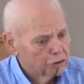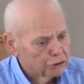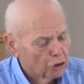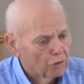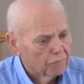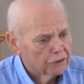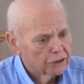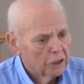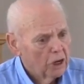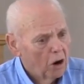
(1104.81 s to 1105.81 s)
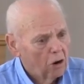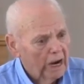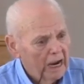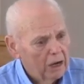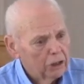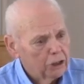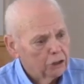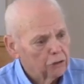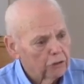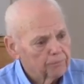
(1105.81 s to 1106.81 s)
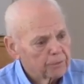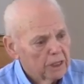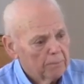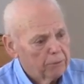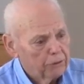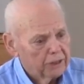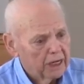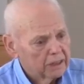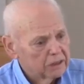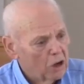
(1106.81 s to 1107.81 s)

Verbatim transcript: servants are out here putting out,